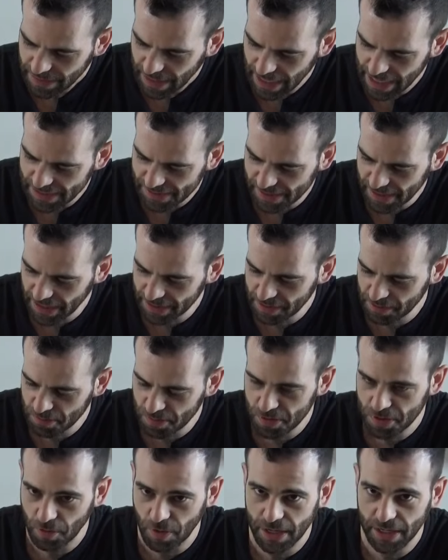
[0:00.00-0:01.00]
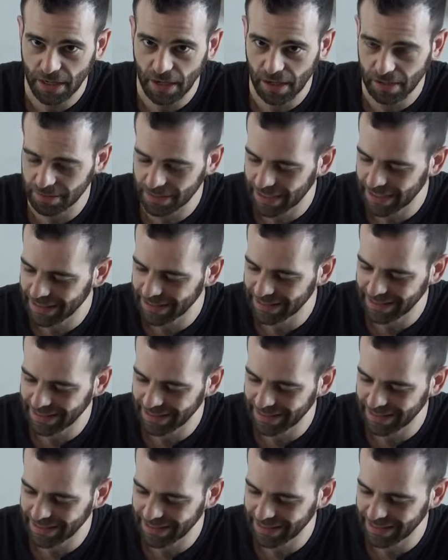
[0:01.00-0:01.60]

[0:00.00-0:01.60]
I see that this one's already a lot